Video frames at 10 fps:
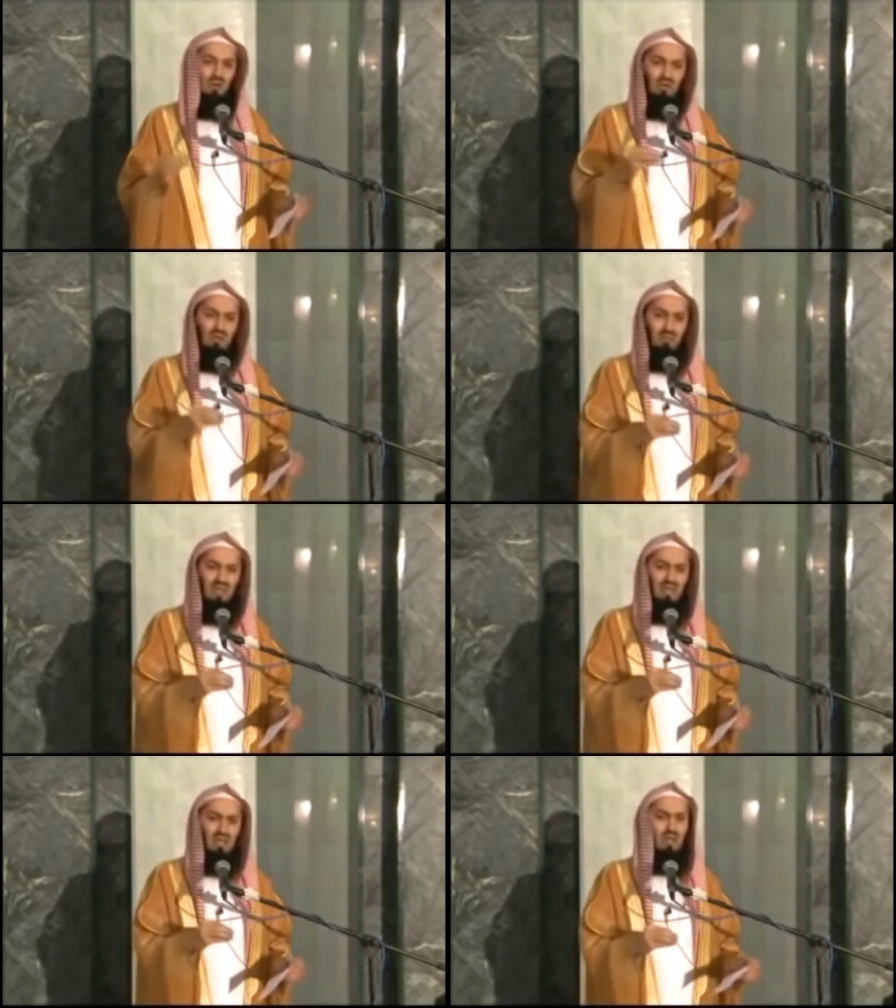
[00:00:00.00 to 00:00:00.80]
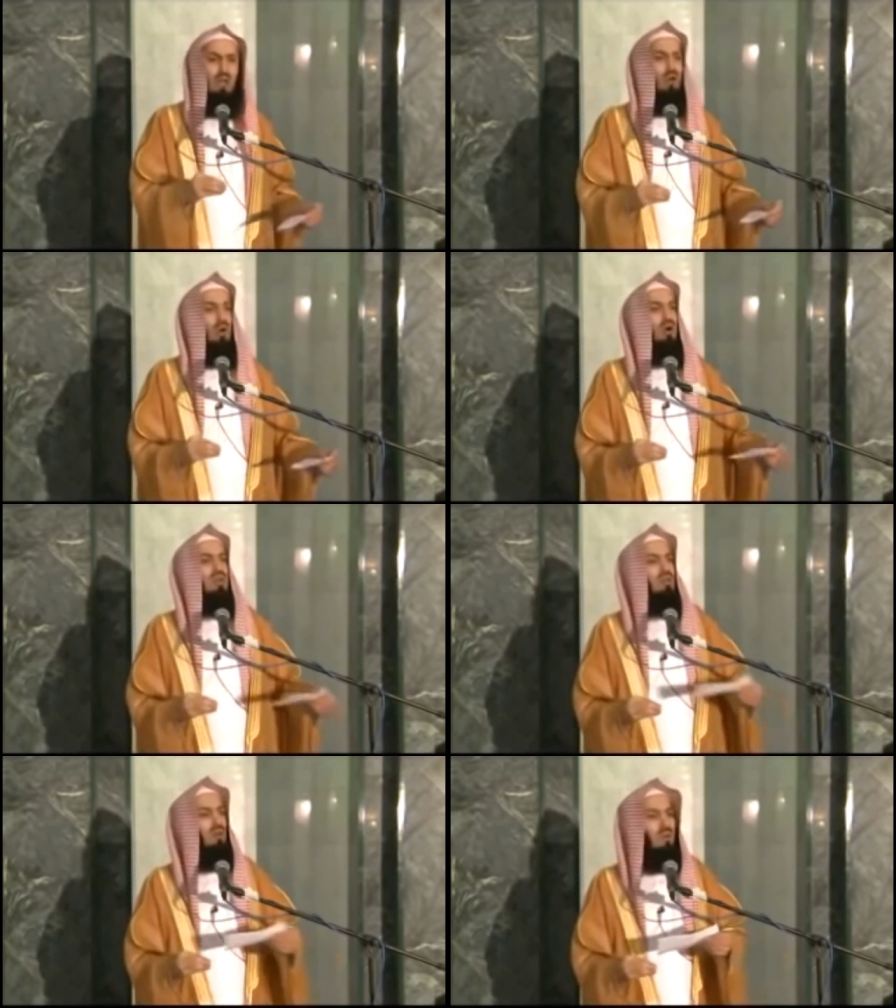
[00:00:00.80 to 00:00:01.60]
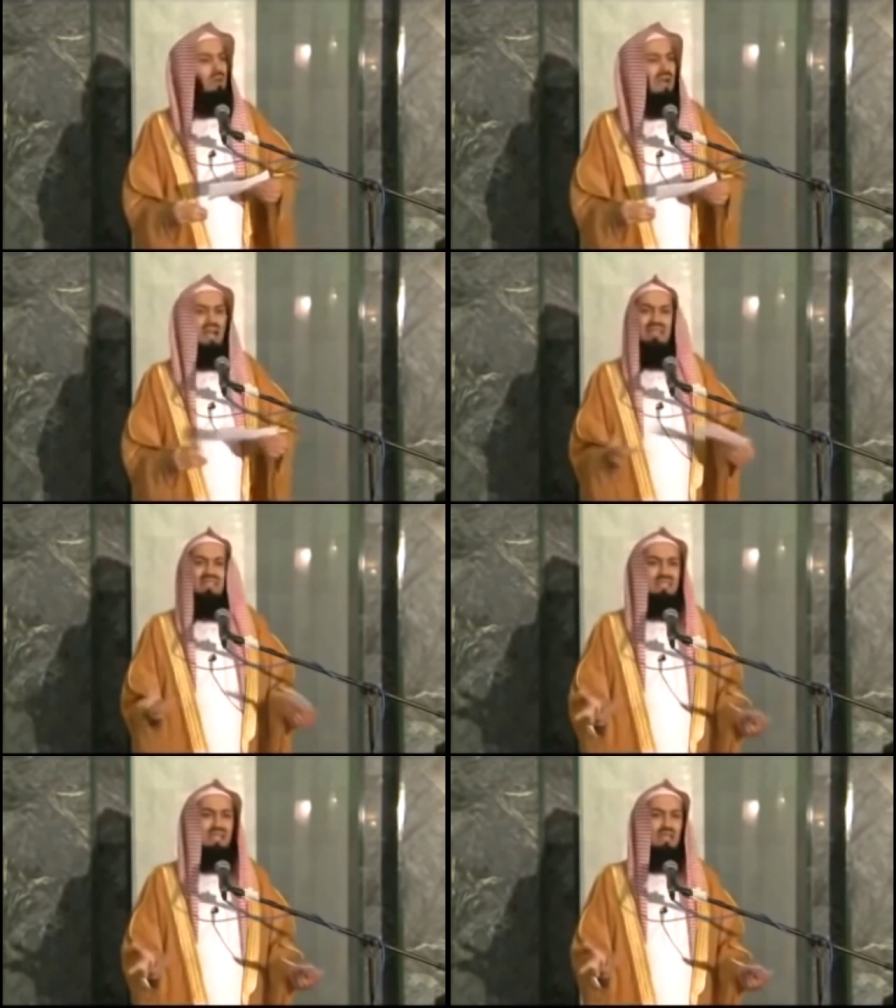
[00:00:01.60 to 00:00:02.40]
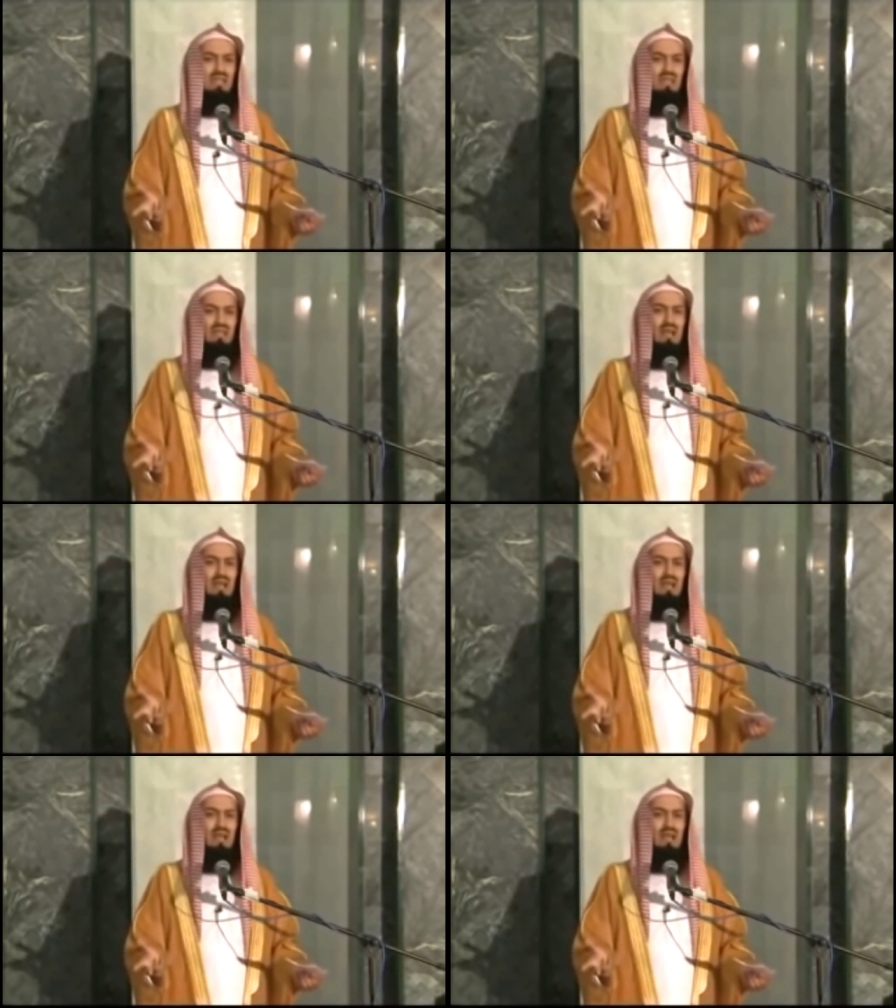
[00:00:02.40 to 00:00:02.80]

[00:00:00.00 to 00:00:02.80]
The, the men or the woman, either side.